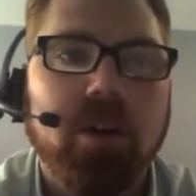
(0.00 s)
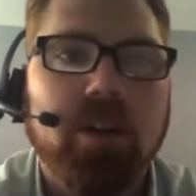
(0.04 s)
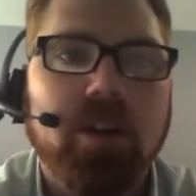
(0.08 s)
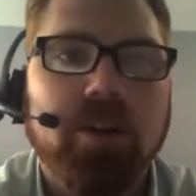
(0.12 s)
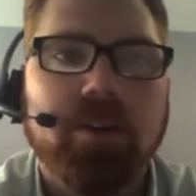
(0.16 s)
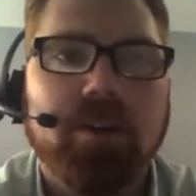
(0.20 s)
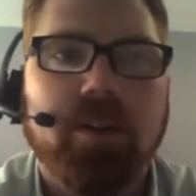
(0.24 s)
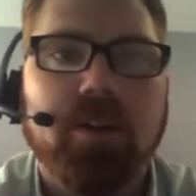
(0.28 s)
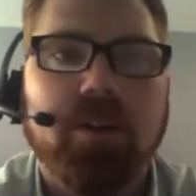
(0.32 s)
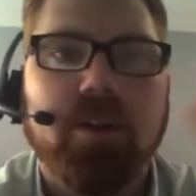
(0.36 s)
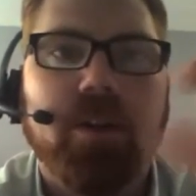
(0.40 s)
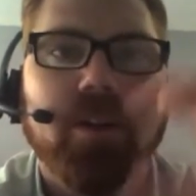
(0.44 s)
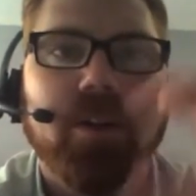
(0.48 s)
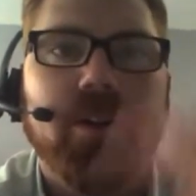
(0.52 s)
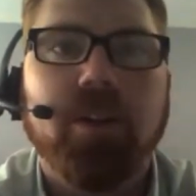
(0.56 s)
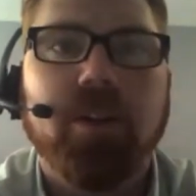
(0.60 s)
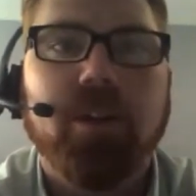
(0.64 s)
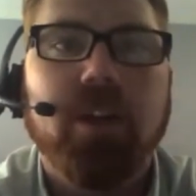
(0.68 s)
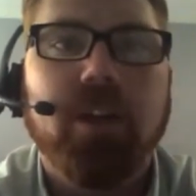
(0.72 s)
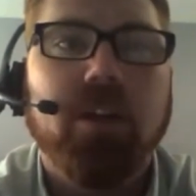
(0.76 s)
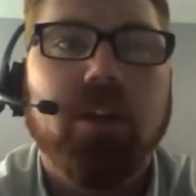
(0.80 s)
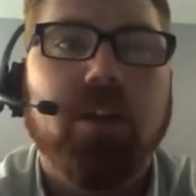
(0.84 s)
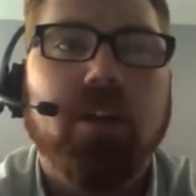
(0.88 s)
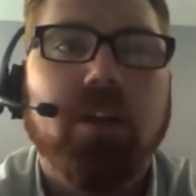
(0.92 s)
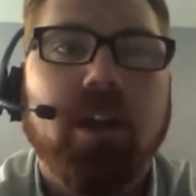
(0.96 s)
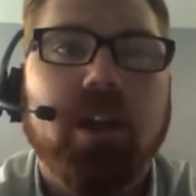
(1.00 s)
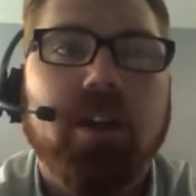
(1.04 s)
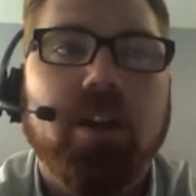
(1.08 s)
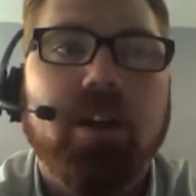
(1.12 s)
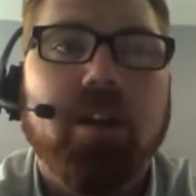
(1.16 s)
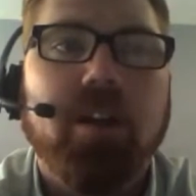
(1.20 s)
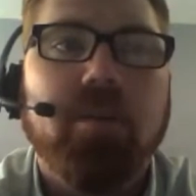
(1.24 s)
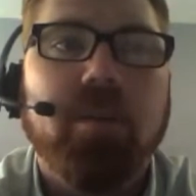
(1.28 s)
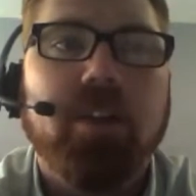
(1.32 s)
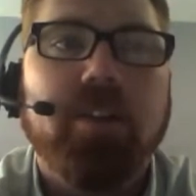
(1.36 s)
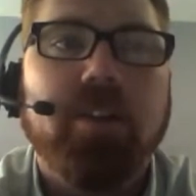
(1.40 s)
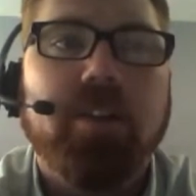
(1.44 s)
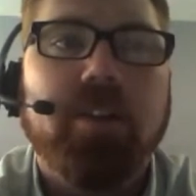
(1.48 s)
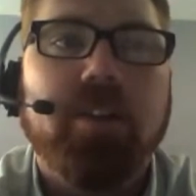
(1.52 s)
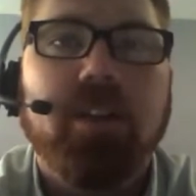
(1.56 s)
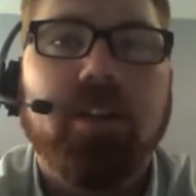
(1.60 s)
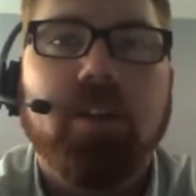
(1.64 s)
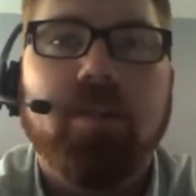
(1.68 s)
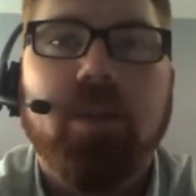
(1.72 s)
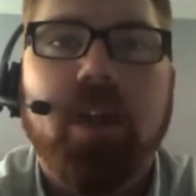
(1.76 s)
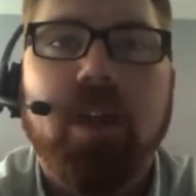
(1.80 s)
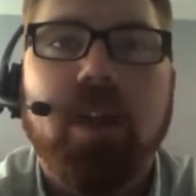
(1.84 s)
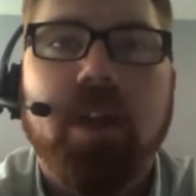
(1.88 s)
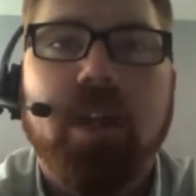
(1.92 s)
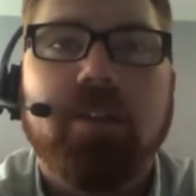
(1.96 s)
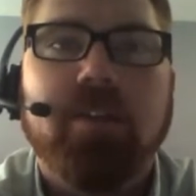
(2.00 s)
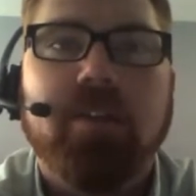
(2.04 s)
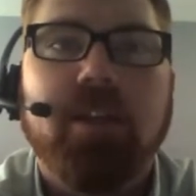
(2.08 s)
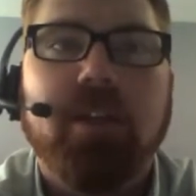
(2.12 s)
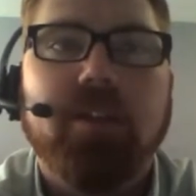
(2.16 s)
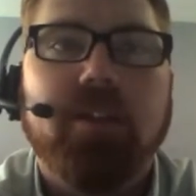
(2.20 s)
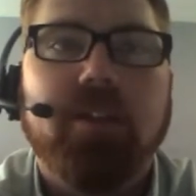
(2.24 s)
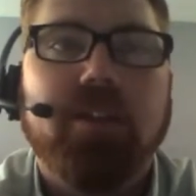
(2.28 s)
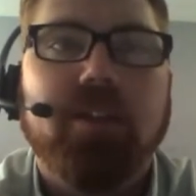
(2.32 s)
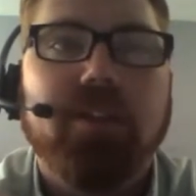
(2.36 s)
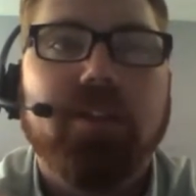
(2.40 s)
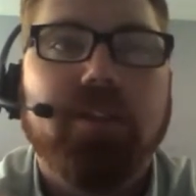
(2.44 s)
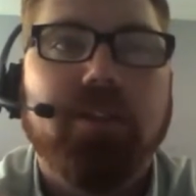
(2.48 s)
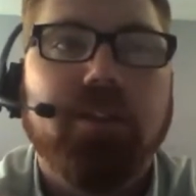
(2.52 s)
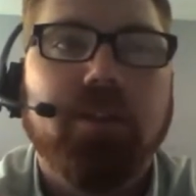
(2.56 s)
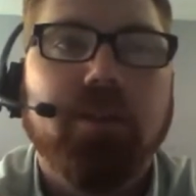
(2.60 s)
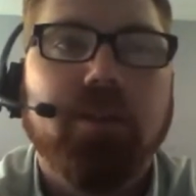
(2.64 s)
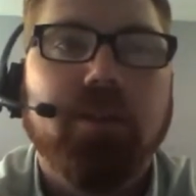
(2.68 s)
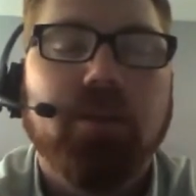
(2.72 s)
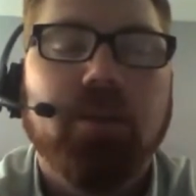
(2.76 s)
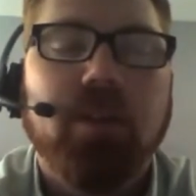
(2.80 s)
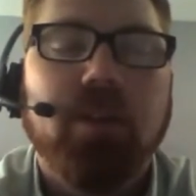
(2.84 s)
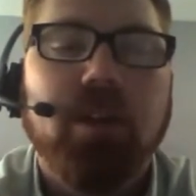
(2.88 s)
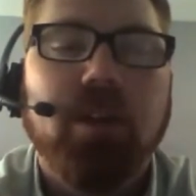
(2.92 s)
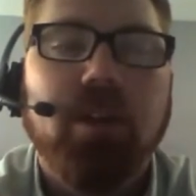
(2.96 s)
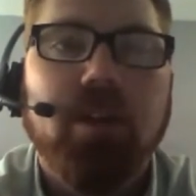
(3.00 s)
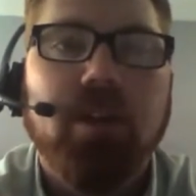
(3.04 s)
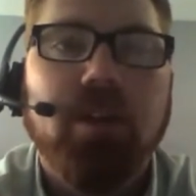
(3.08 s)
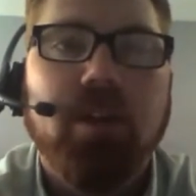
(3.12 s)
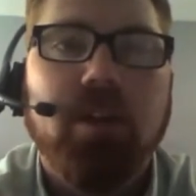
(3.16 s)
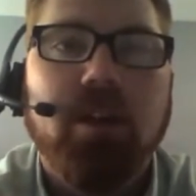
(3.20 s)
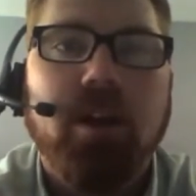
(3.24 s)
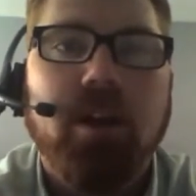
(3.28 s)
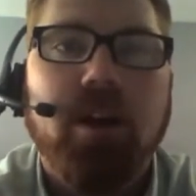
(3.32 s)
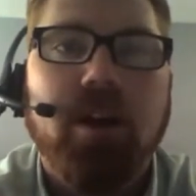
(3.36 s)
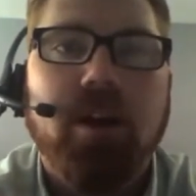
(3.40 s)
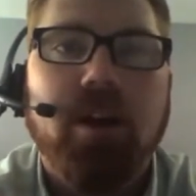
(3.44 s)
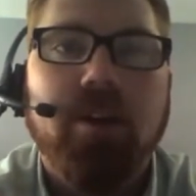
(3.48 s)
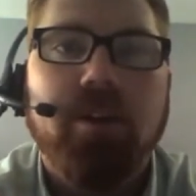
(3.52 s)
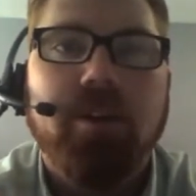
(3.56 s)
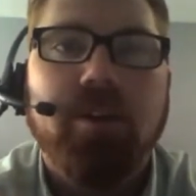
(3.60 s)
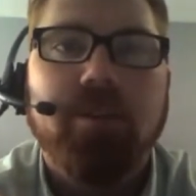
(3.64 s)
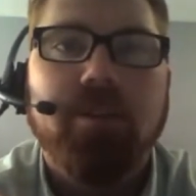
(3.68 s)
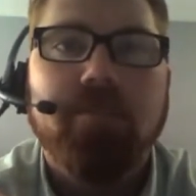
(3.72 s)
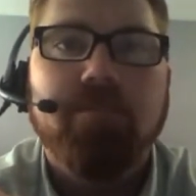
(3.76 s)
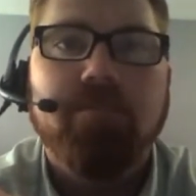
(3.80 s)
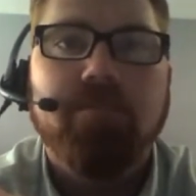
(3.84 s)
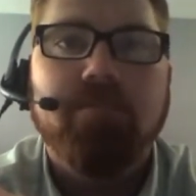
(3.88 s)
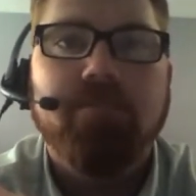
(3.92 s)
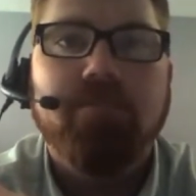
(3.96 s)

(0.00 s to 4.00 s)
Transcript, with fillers: So you're looking, you're not you're not necessarily paying attention to uh, the